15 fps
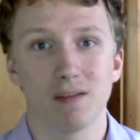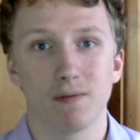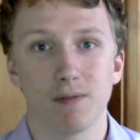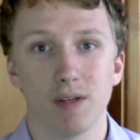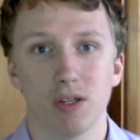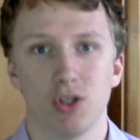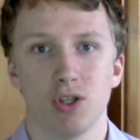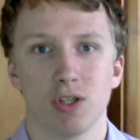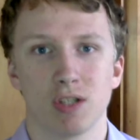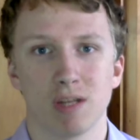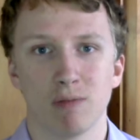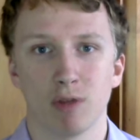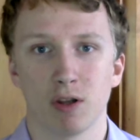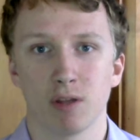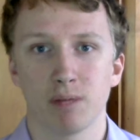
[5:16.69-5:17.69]
finishers
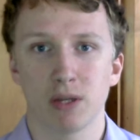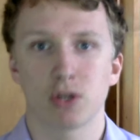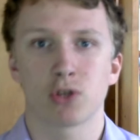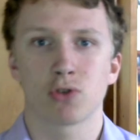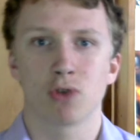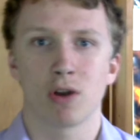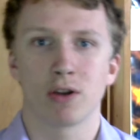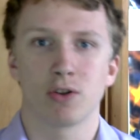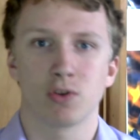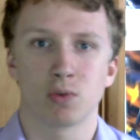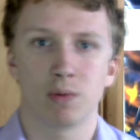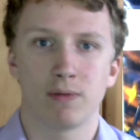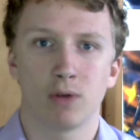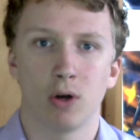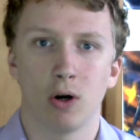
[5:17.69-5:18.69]
and one of the best strikers
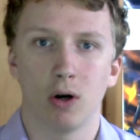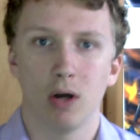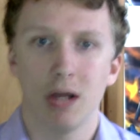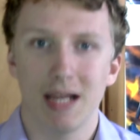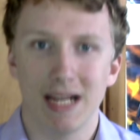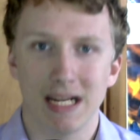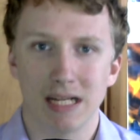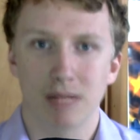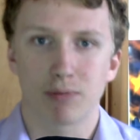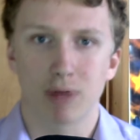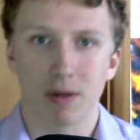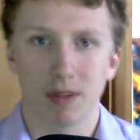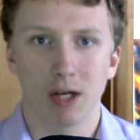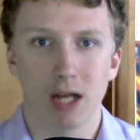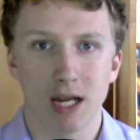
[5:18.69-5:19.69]
we've got in the
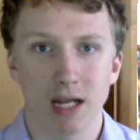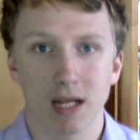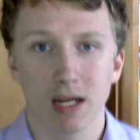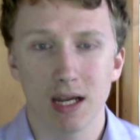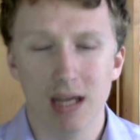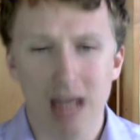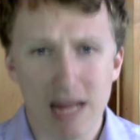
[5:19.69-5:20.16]
Premier League.